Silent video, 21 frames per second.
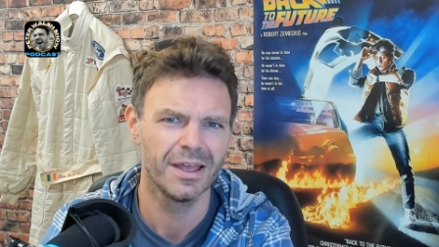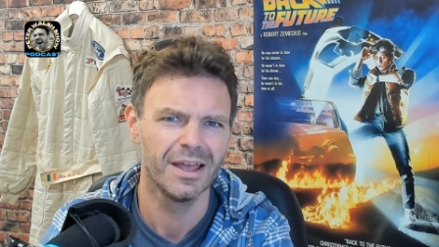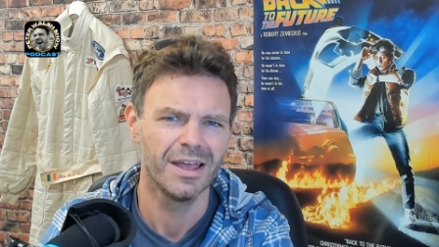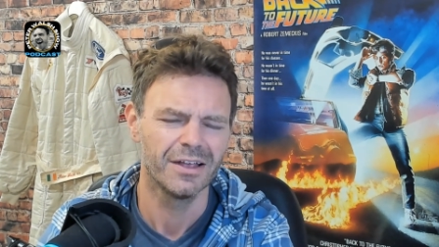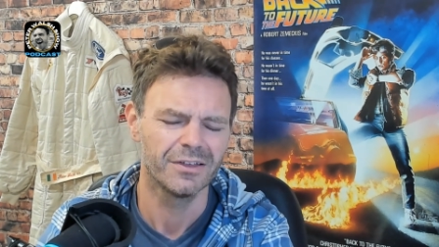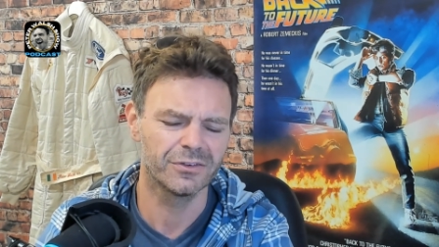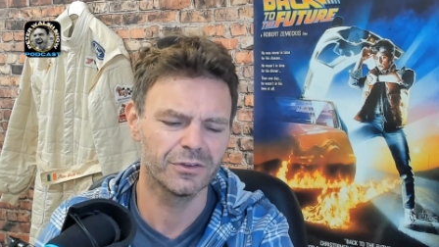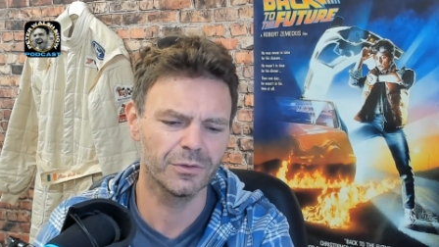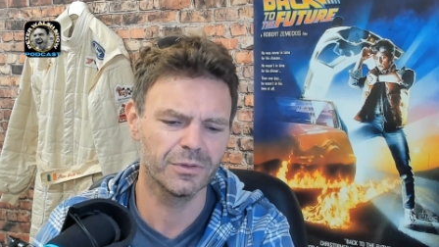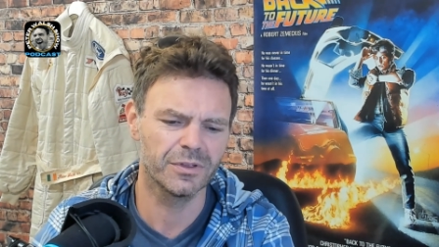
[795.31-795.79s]

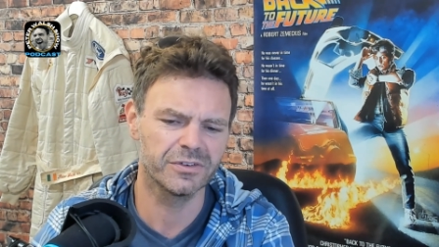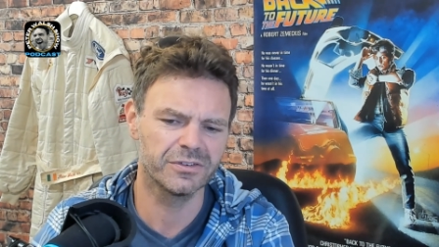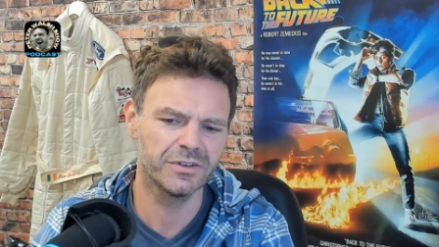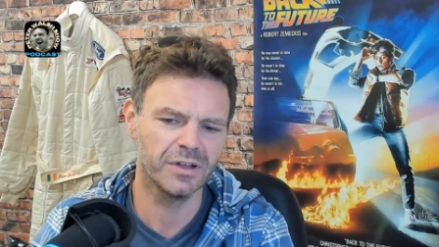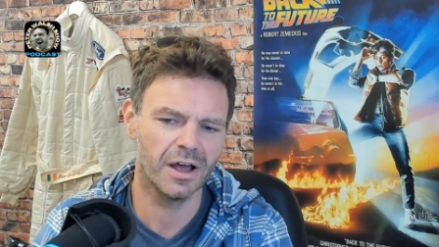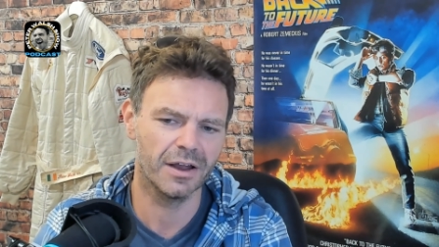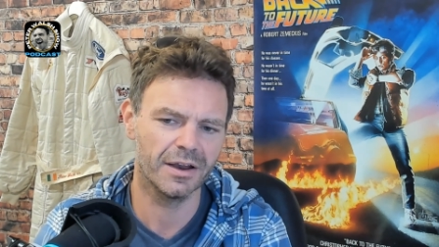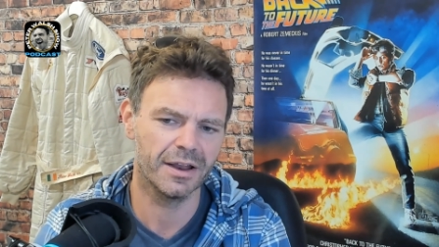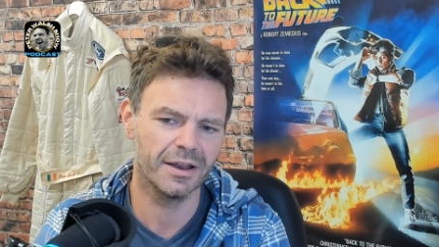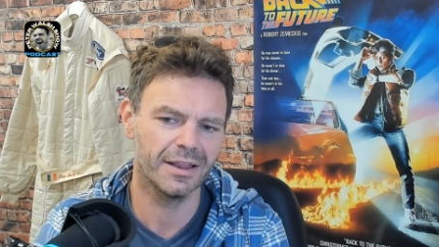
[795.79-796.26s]
So there's
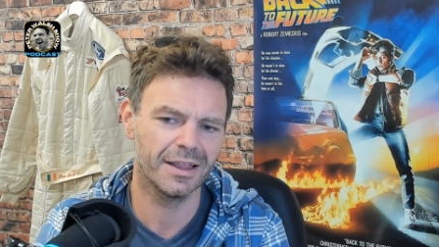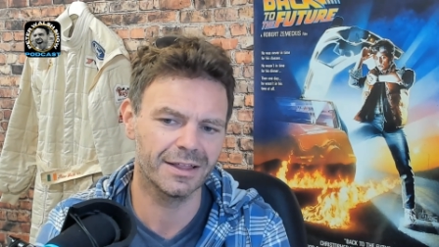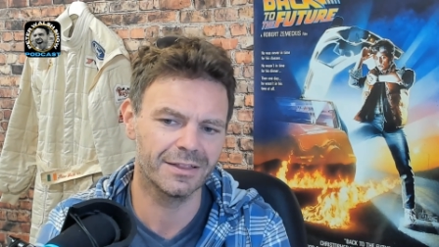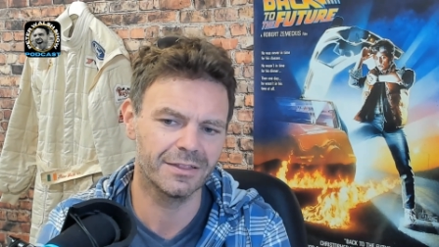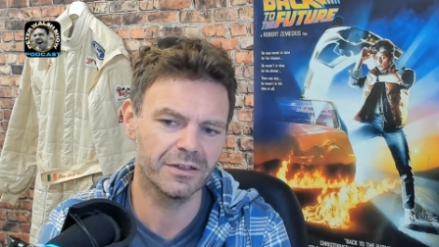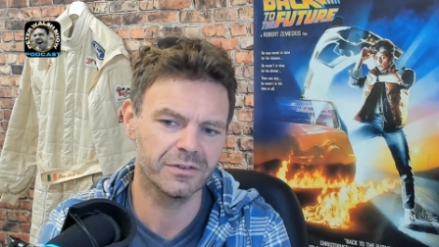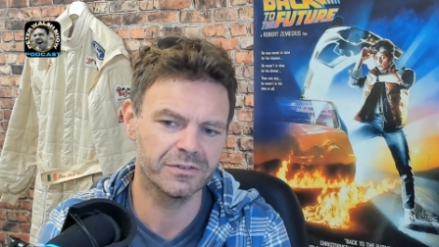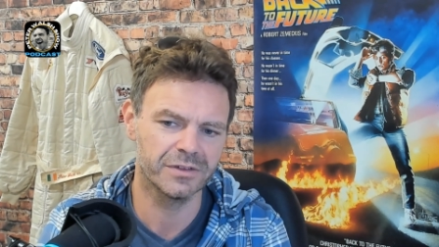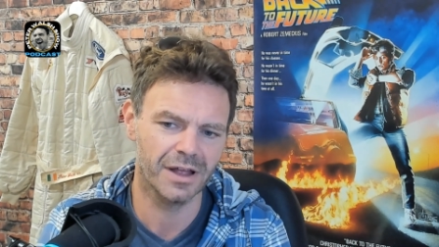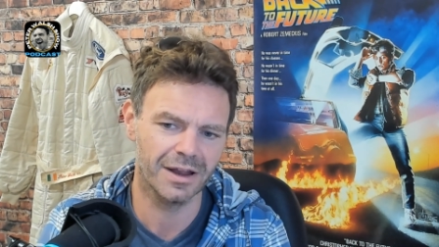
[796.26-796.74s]
not, like,
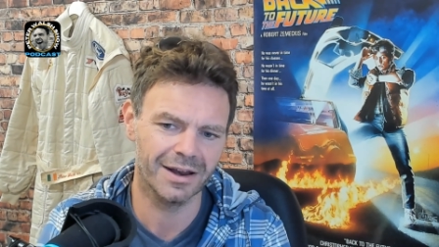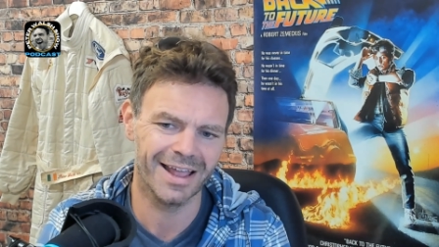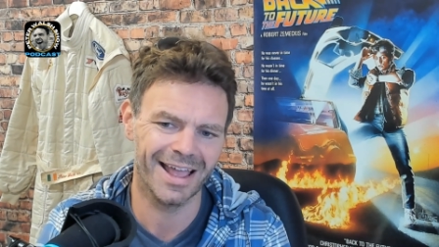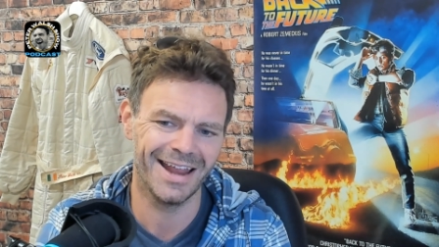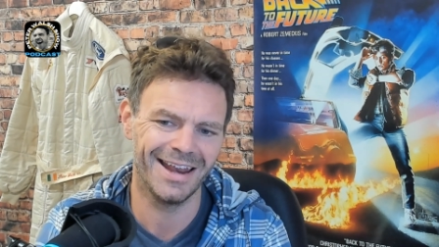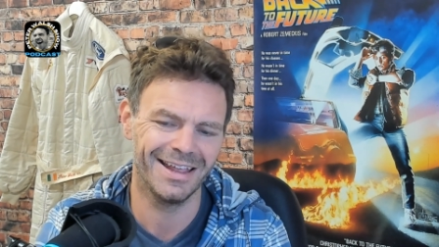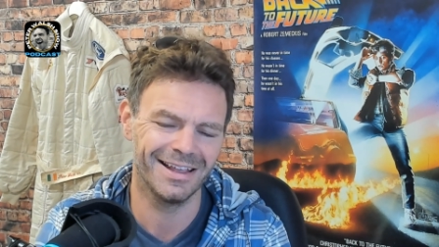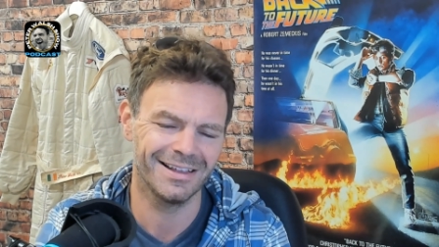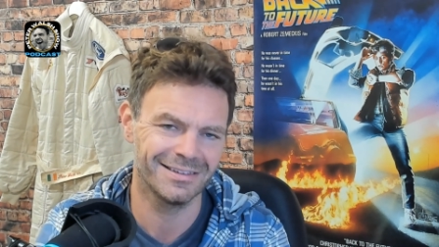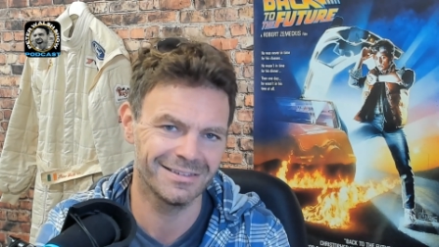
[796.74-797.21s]
there's not an
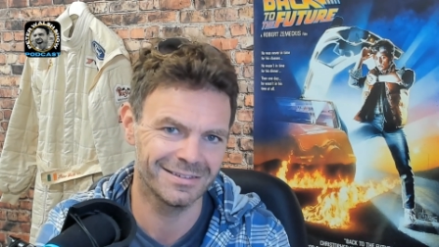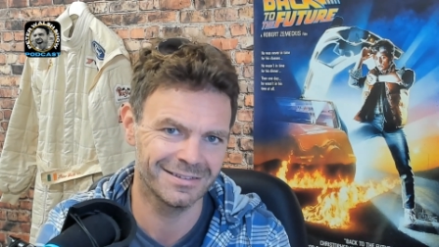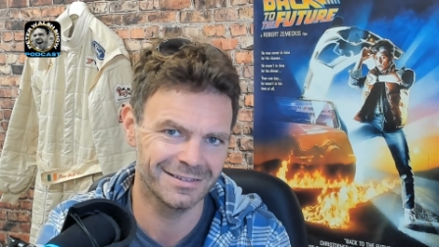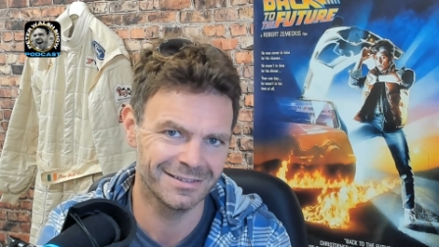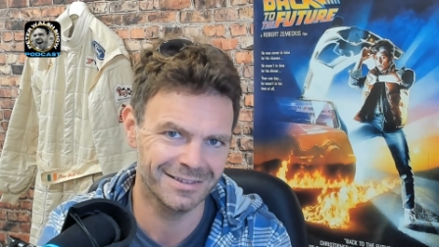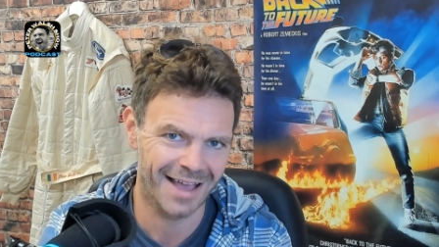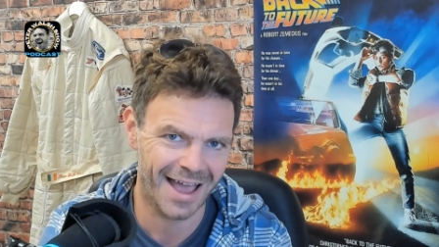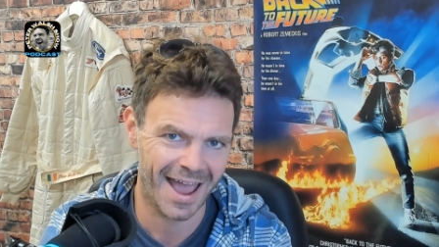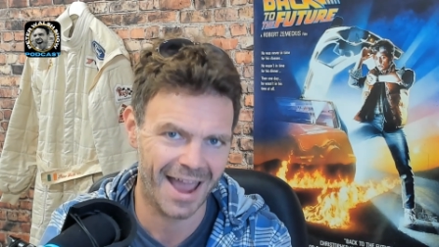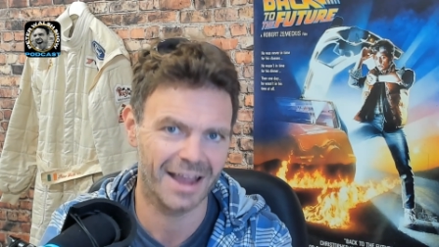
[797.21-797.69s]

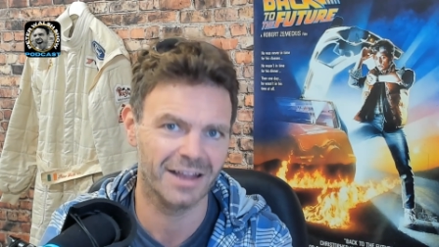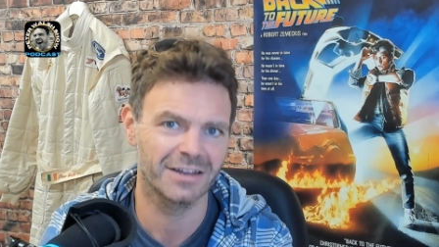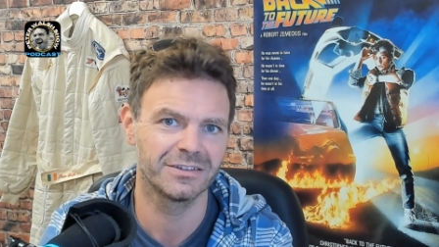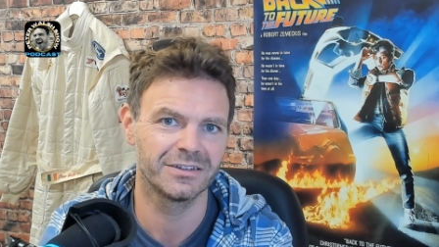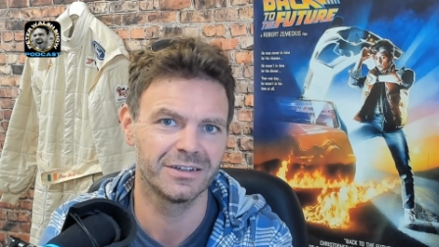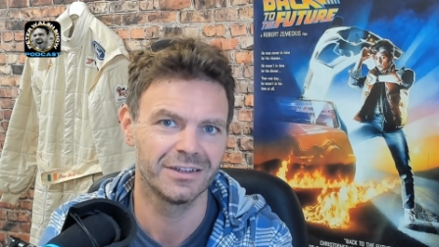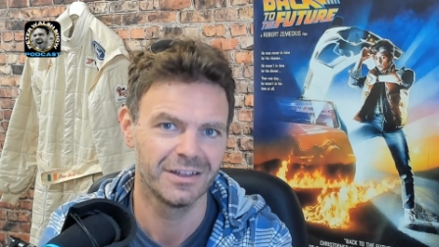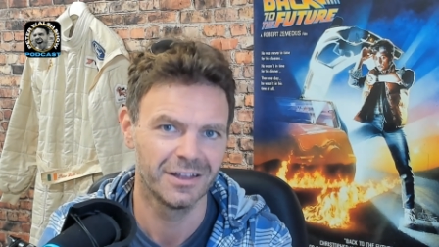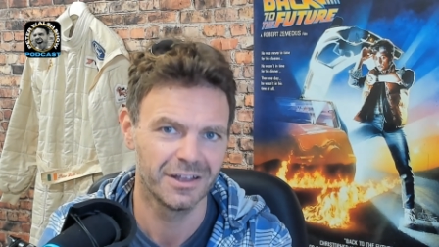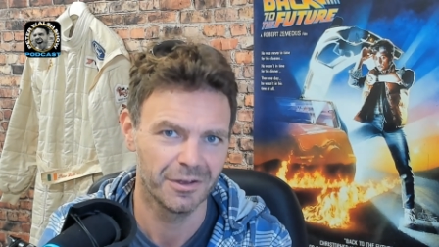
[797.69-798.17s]

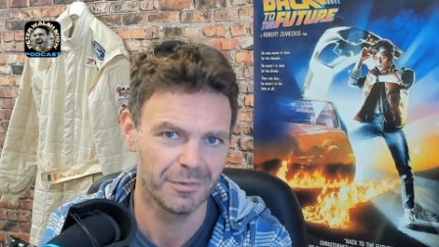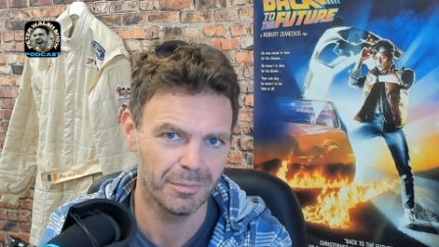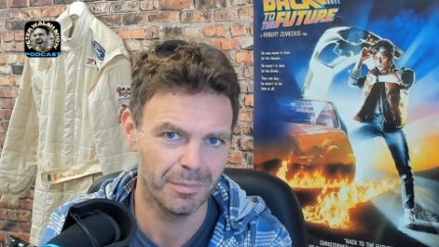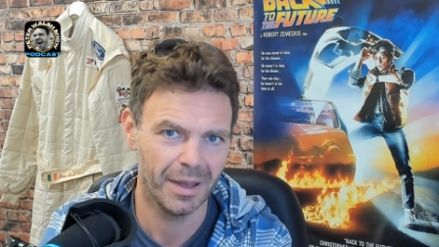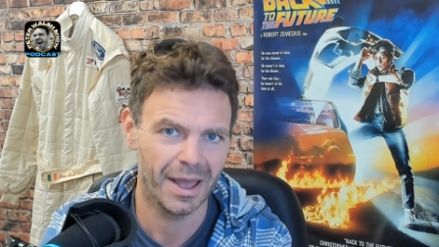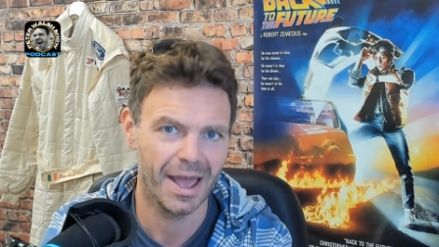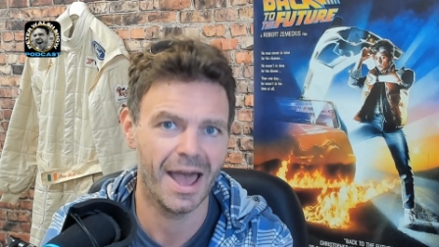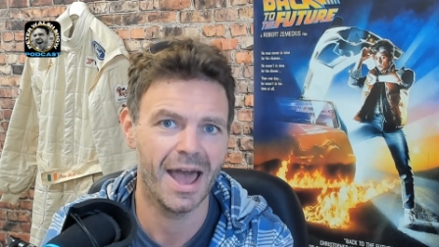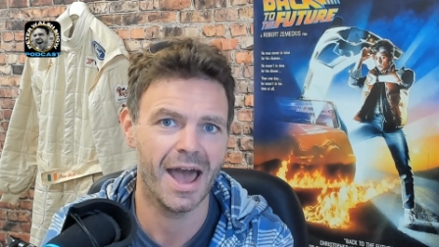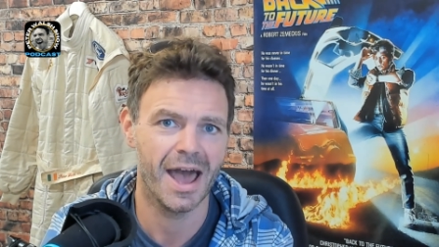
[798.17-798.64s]
exact
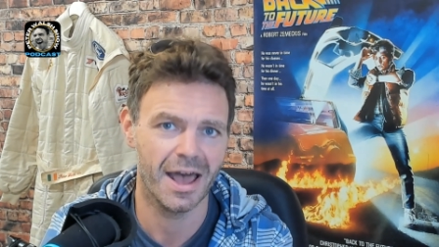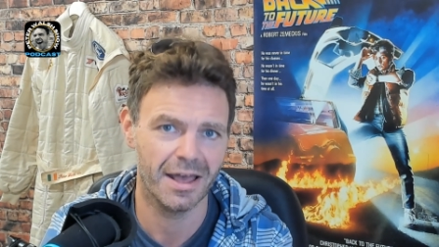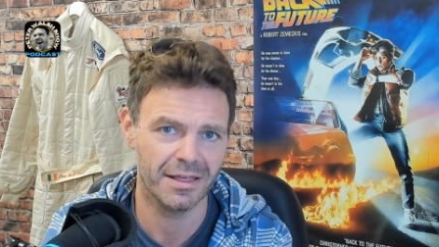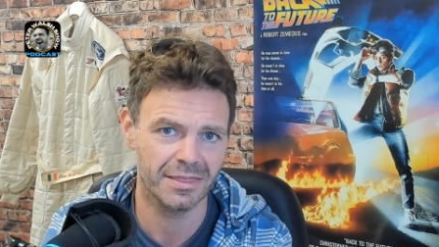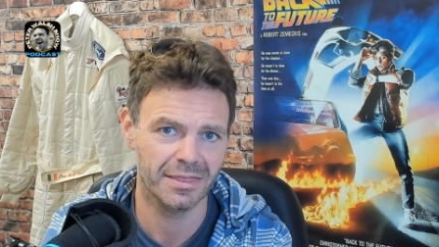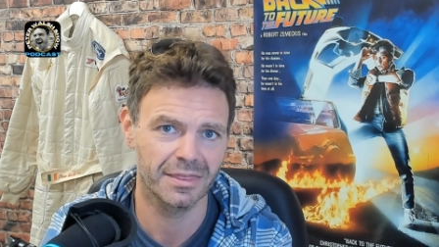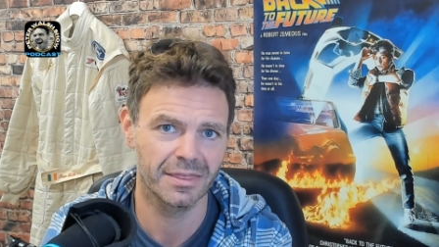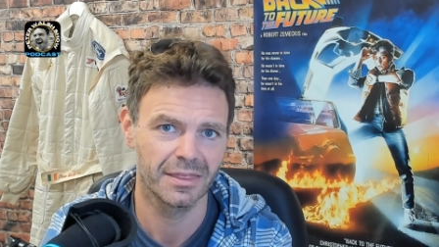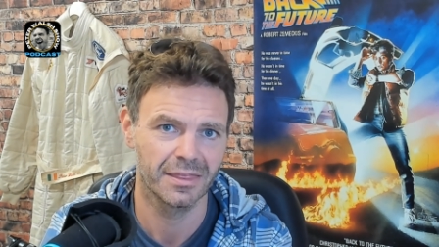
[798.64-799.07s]
path